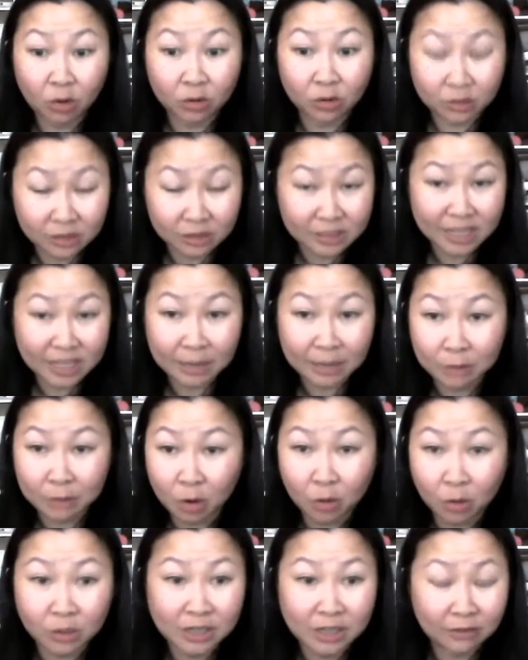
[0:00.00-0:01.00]
same
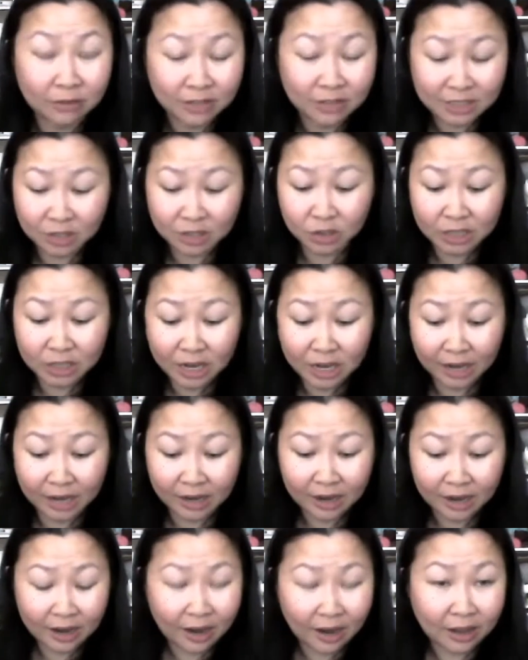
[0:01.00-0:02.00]
goals every single day.
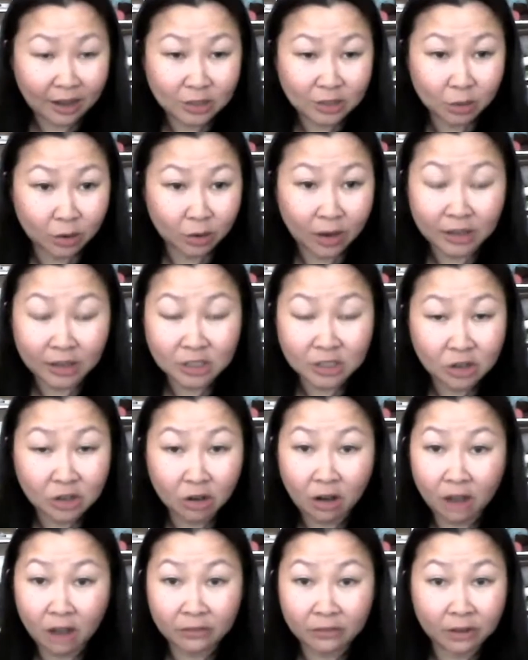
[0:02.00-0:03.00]
So I start
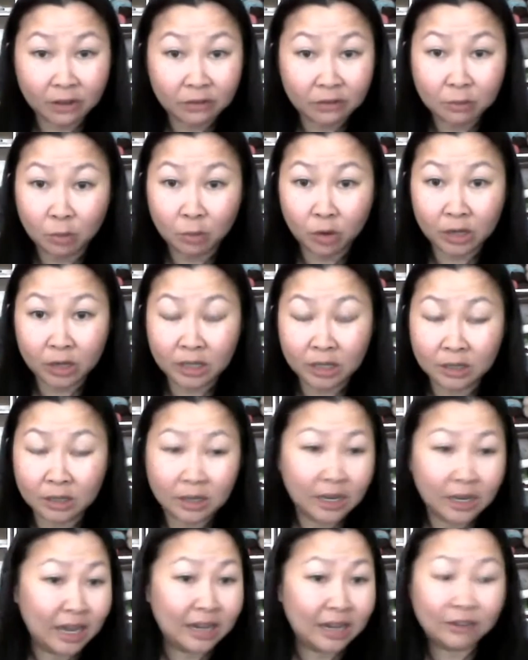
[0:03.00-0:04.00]
off every morning,
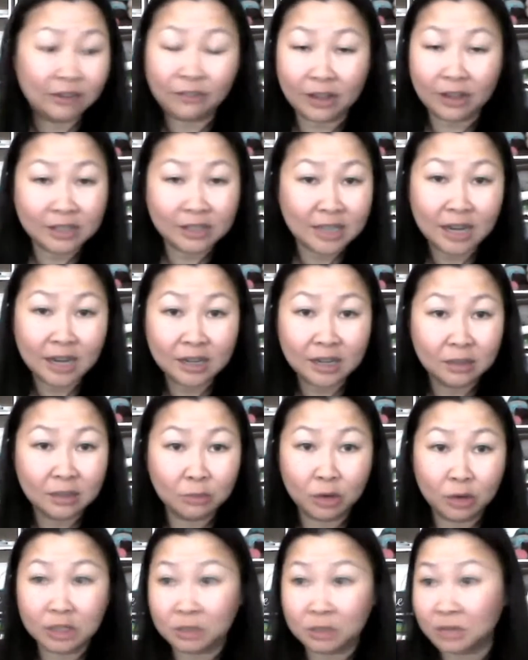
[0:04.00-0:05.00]
and if it's not in the
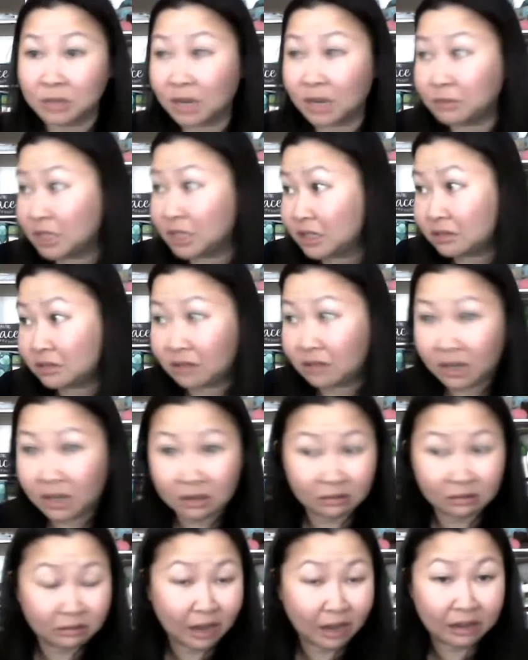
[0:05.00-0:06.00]
morning, sometimes it's like
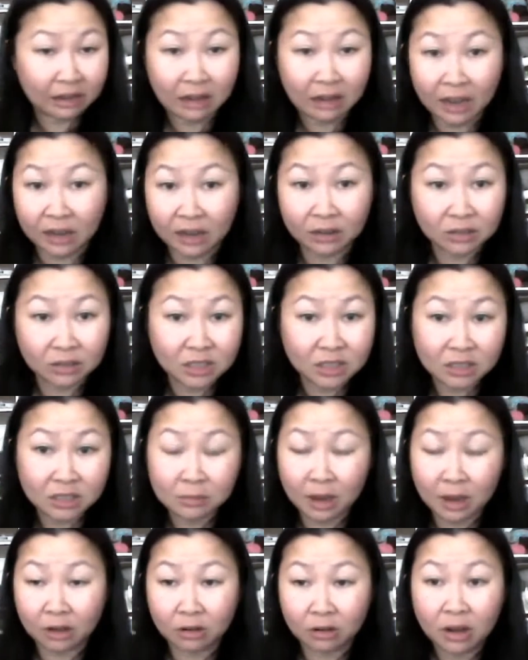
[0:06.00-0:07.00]
at night, it doesn't
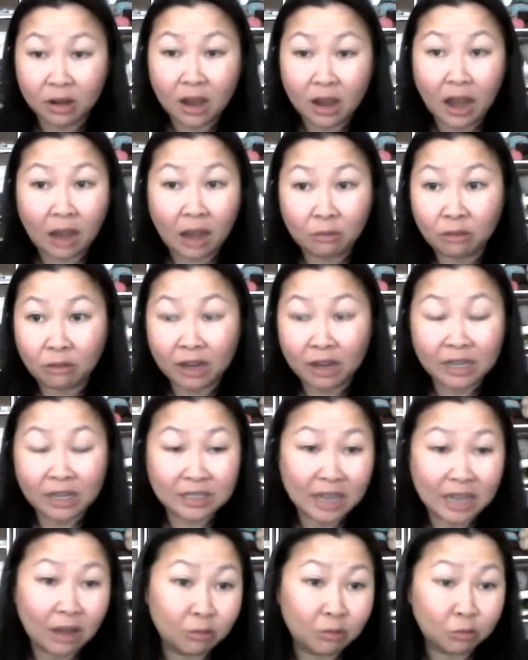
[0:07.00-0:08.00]
matter. I'm writing
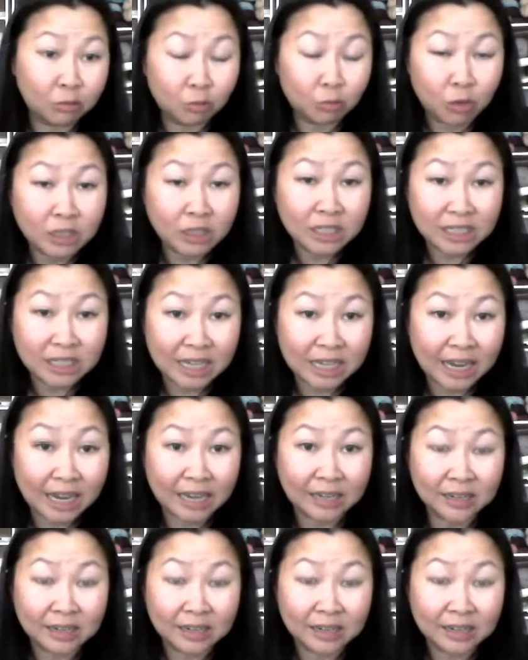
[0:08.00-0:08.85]
down once a day